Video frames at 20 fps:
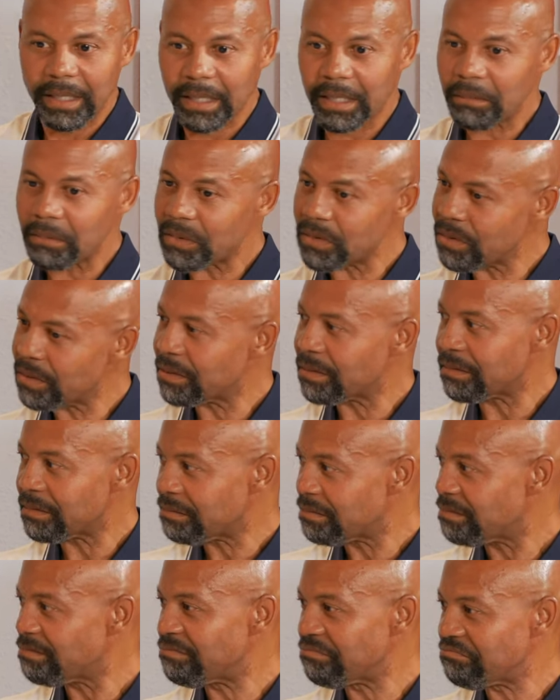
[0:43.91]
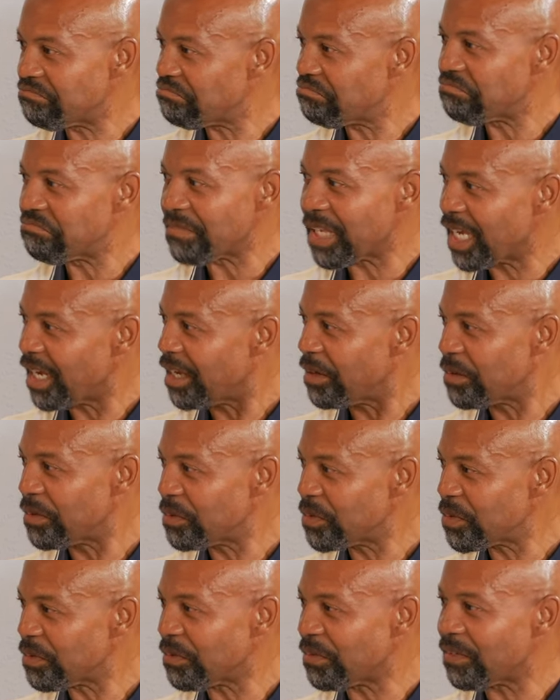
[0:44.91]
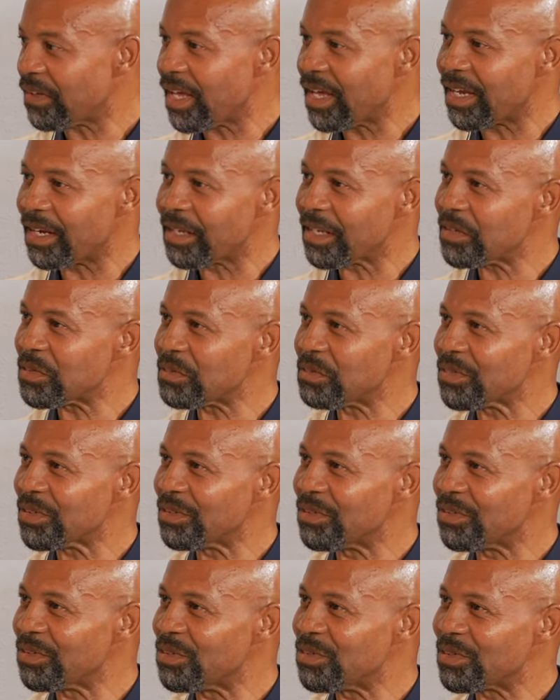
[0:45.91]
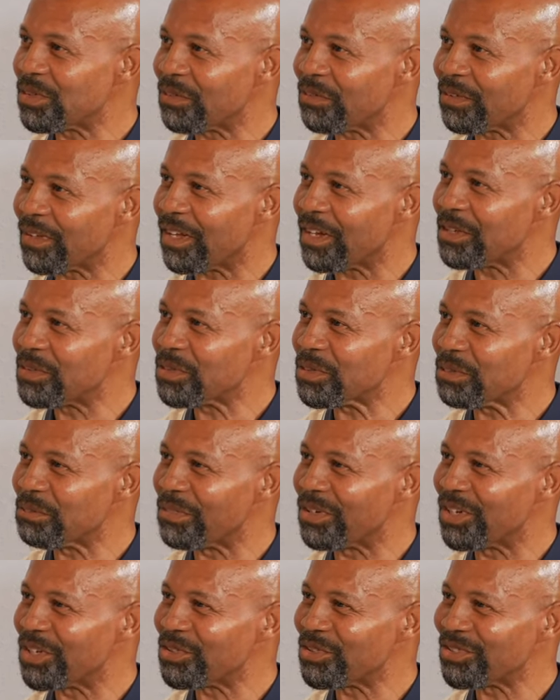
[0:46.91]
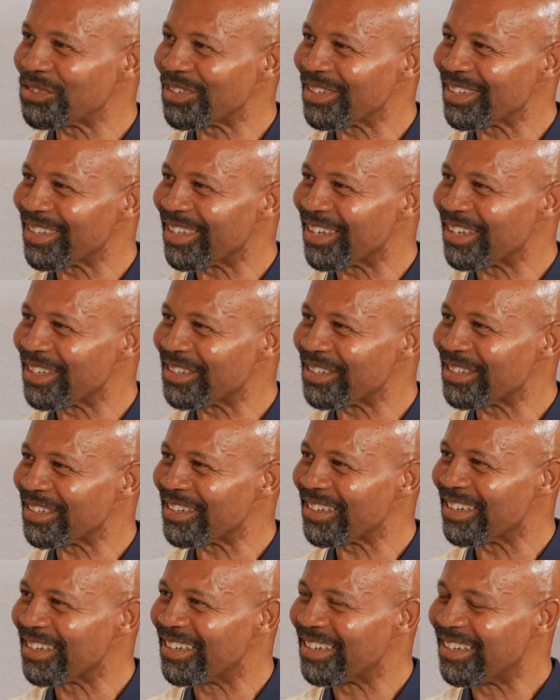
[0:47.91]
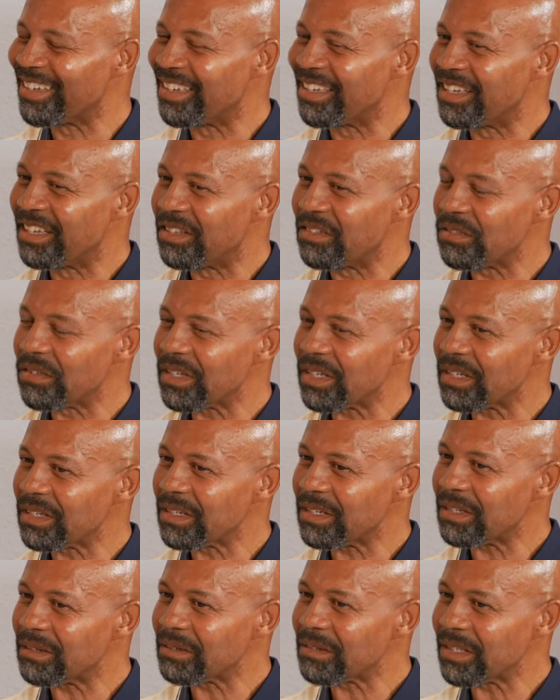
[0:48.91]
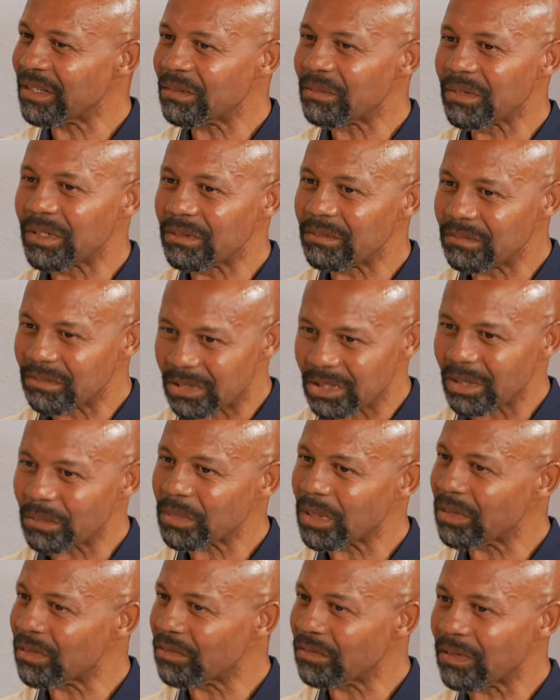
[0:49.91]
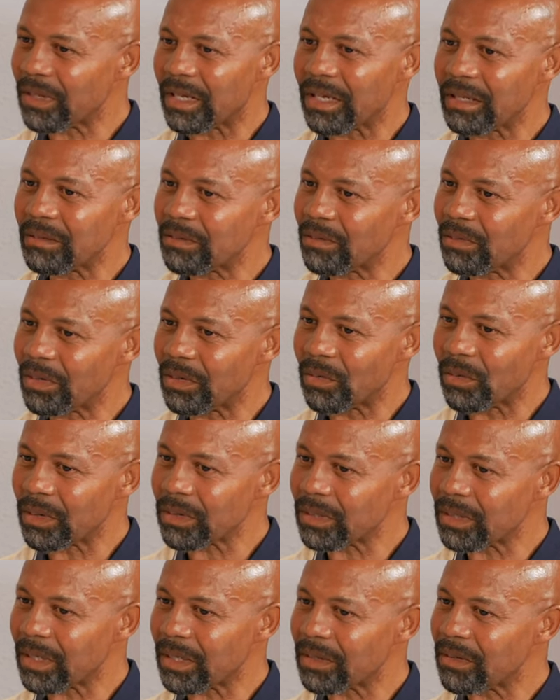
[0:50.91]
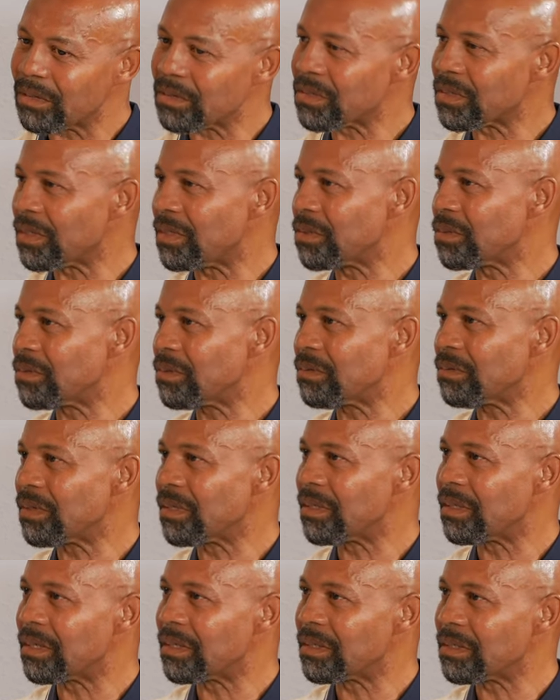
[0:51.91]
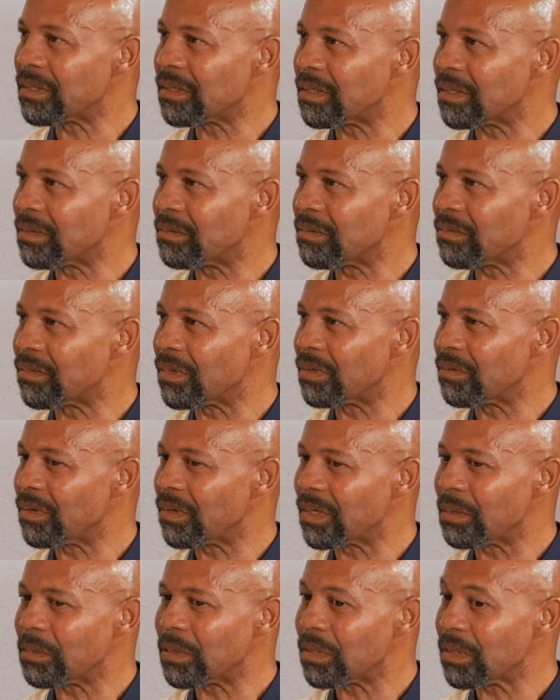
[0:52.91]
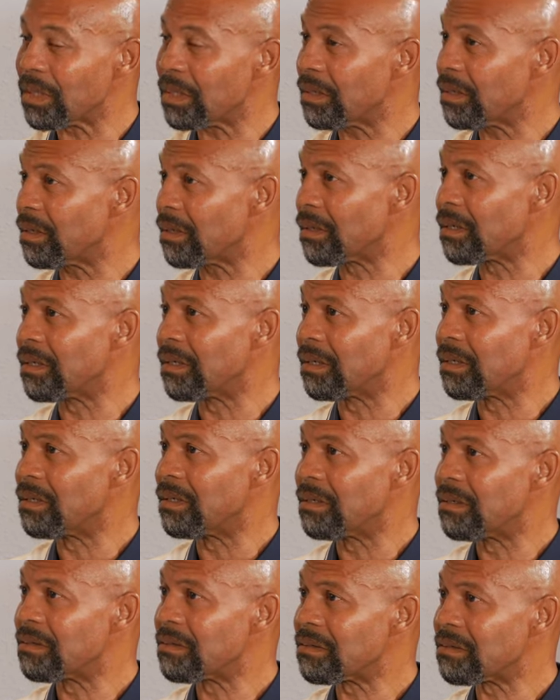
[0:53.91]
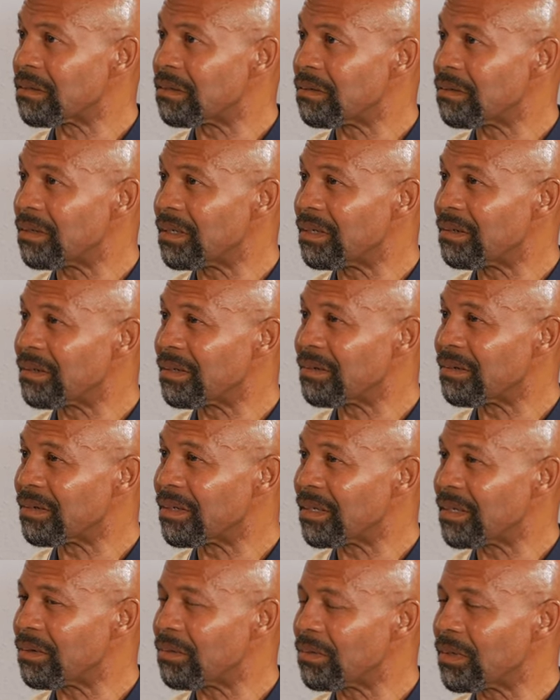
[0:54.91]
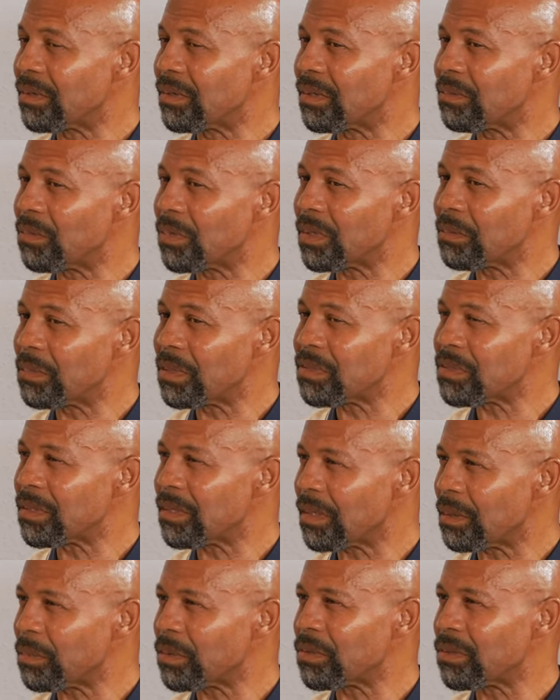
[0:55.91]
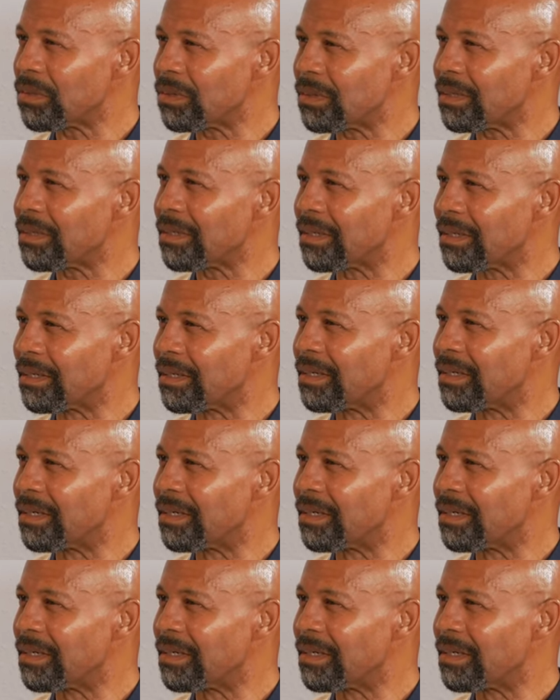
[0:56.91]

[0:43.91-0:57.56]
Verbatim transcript: it was, yeah, it was a flight. I guess I was used to flying so much that, uh, that uh, yeah, we jumped on the flight. We worked it out in our schedule, and uh, we were able to get here. So, uh, yeah, we didn't want to miss the opportunity.